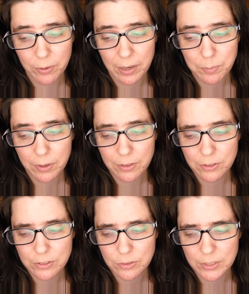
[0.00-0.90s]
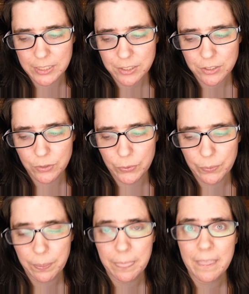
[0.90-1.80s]
grandmother's
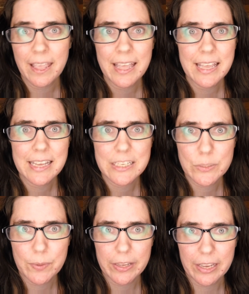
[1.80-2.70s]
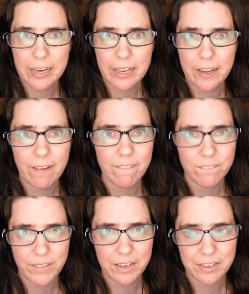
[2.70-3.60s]
traditional spaghetti
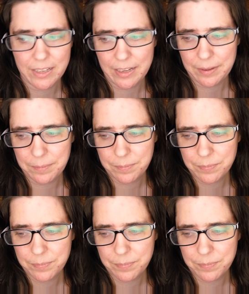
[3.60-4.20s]
verde,